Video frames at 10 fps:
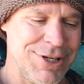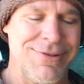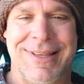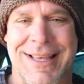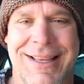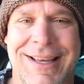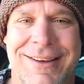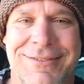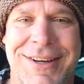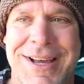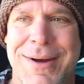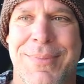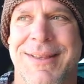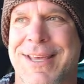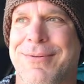a show that they love.
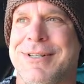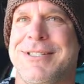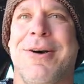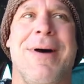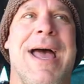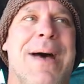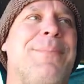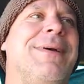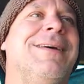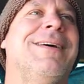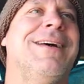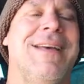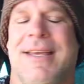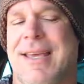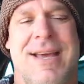But they were so happy.
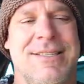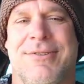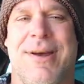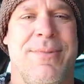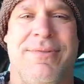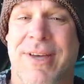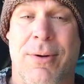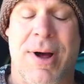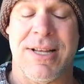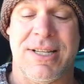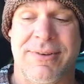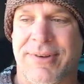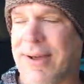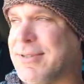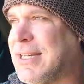Yeah, it's a great movie. You gotta watch it
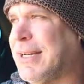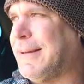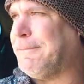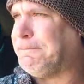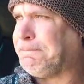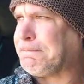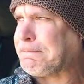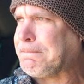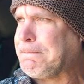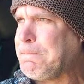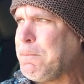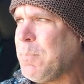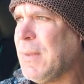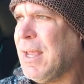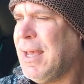if you haven't seen
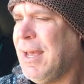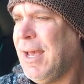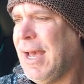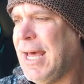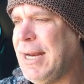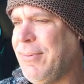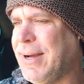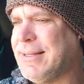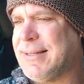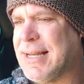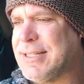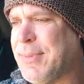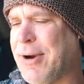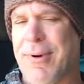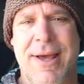it. Anyways, that's
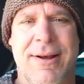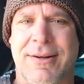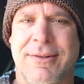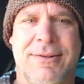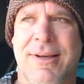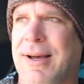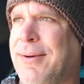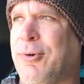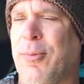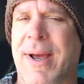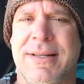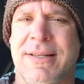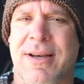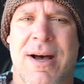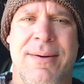my rant on
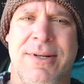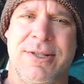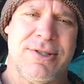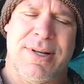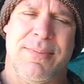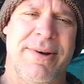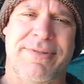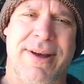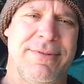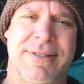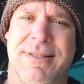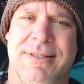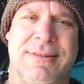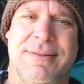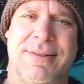romantic comedies. It's some of my favorites,
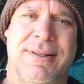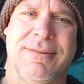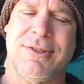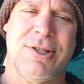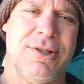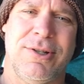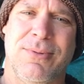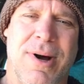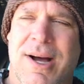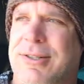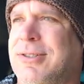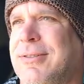you know, to do watch.